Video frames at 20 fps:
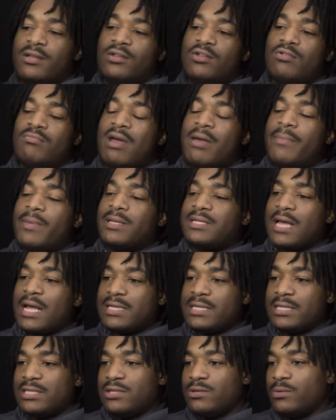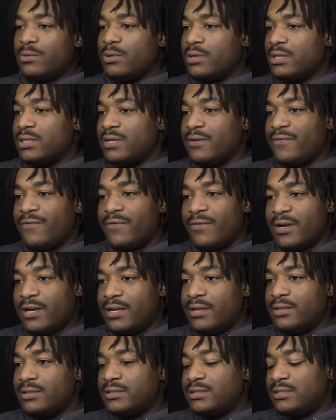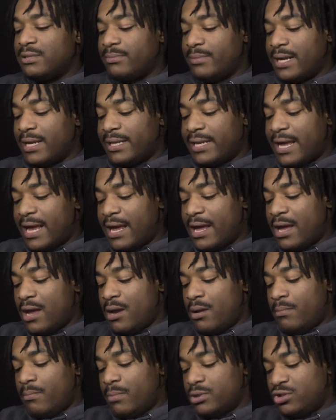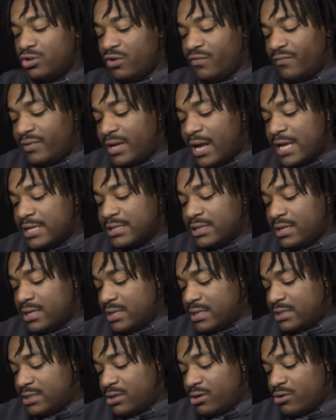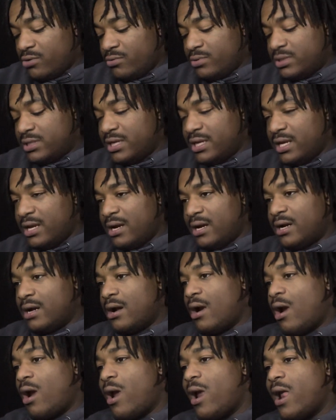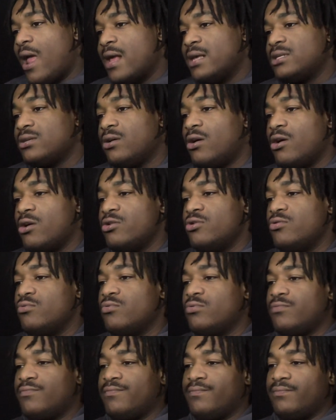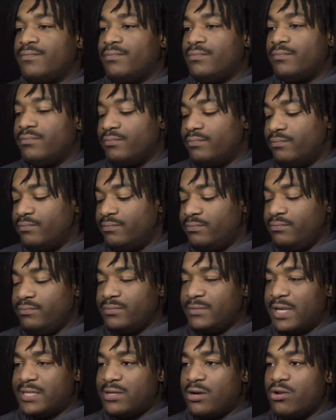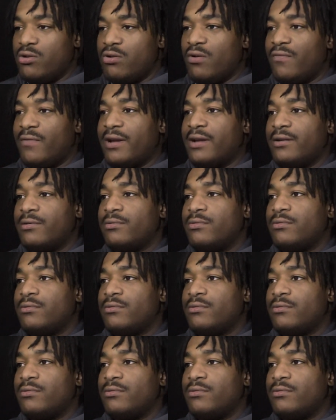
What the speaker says: You might be toxic towards a friend, something like that. But you don't realize it because that's all you see, and that's all you around.